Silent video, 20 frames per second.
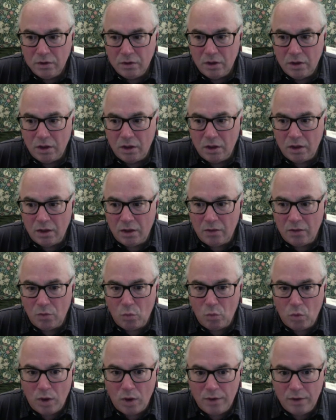uh,
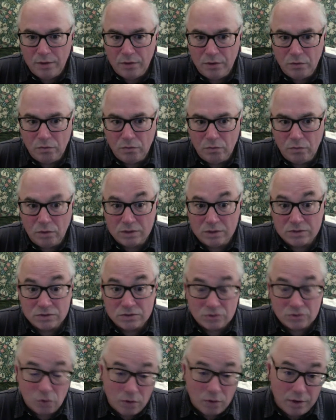when you uh,
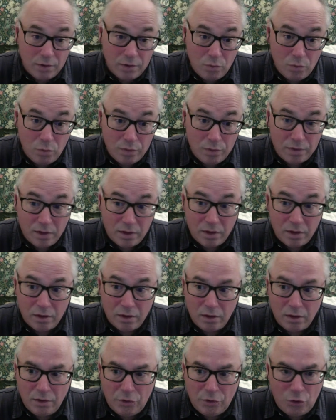store it with
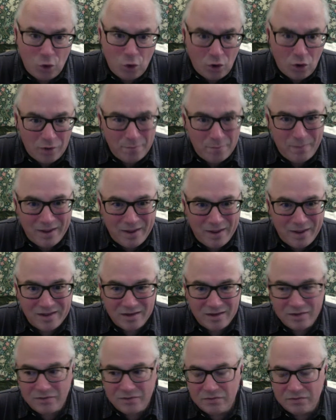a
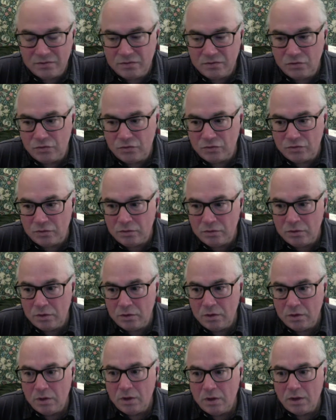non-banking institution.
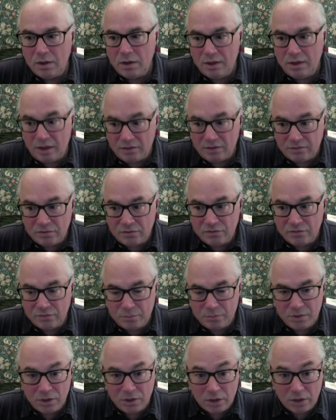Yes, there's a
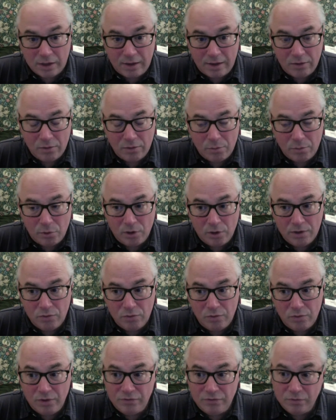bit of counterparty
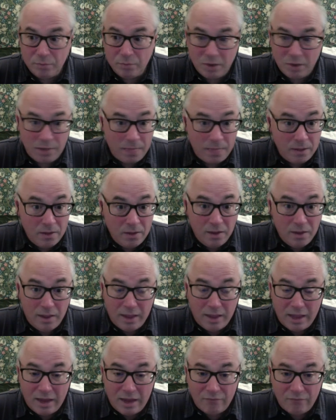risk, but
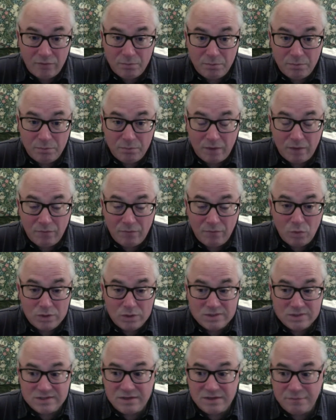every
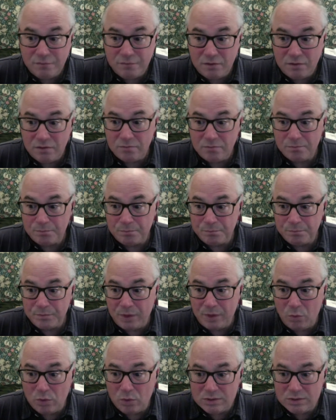everyone's different.
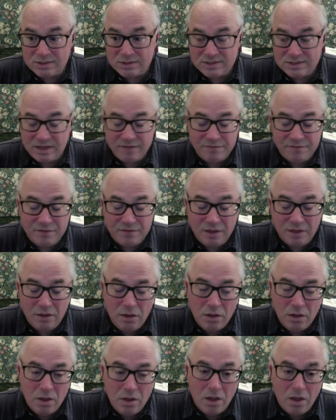They want safety.
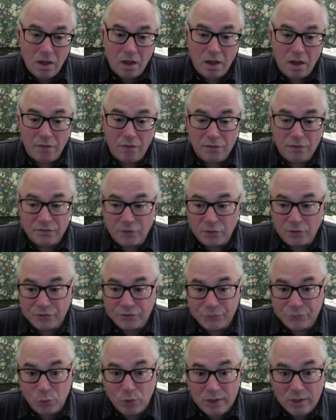Uh, there's
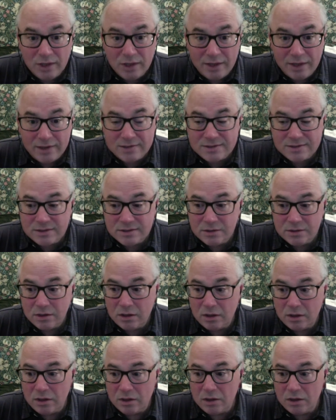also Glint,
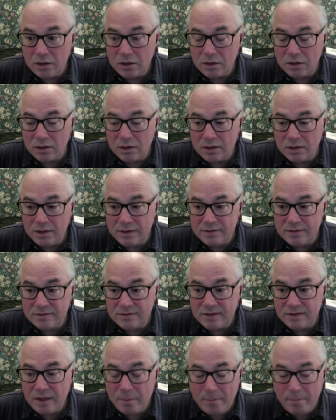uh, Glint
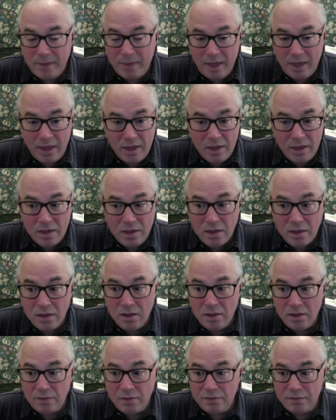Pay.
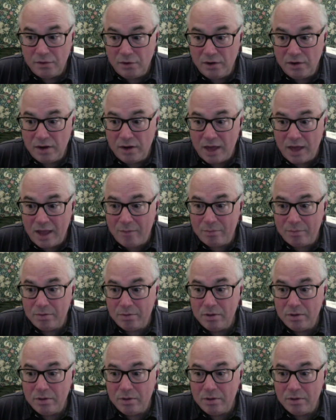They're an app.